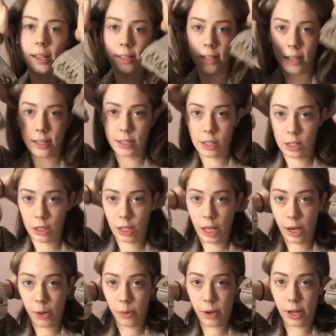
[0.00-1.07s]
it's low
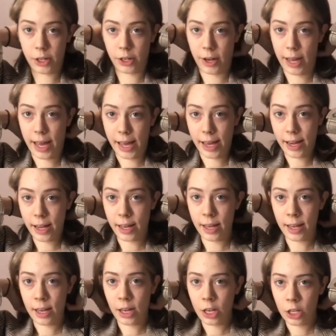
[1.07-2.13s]
on your head,
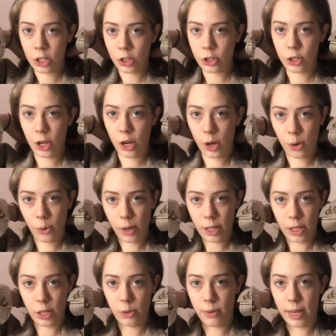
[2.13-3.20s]
so you
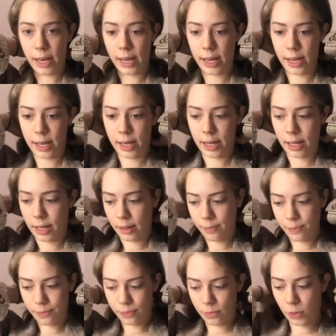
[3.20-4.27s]
can
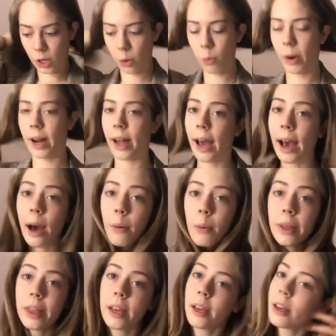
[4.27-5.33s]
wear a hat with
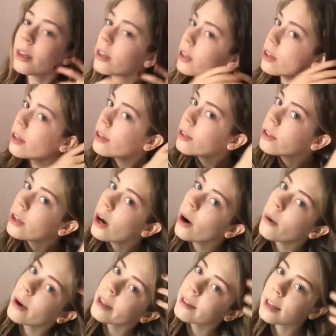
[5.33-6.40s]
it so
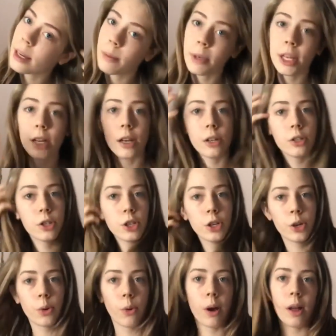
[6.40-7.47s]
it's gonna be two
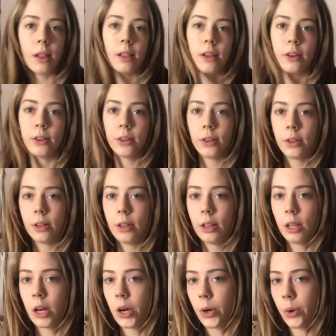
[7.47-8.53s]
little
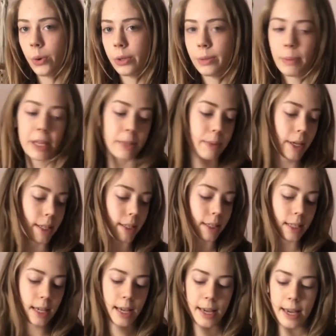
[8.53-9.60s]
low space buns.
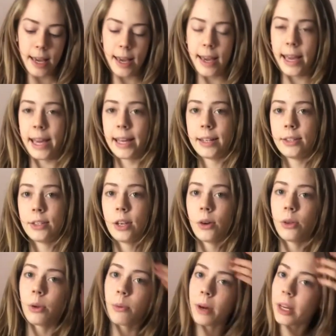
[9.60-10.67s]
And so you
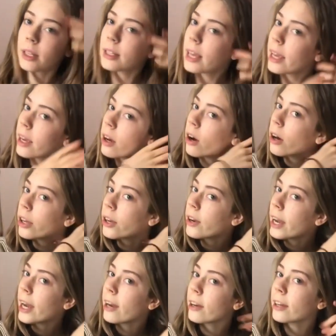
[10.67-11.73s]
wanna take all your
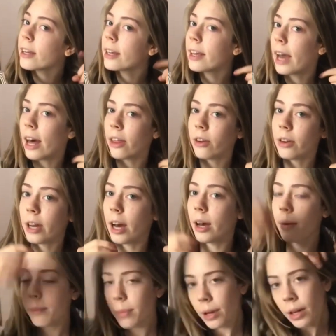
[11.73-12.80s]
hair and gather it up
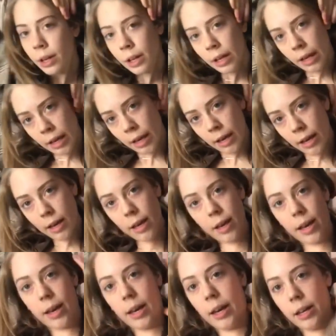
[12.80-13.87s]

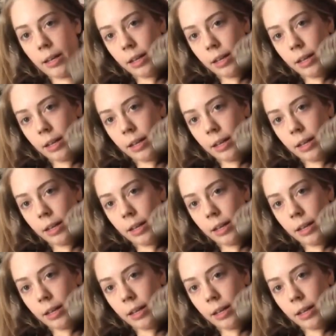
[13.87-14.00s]
and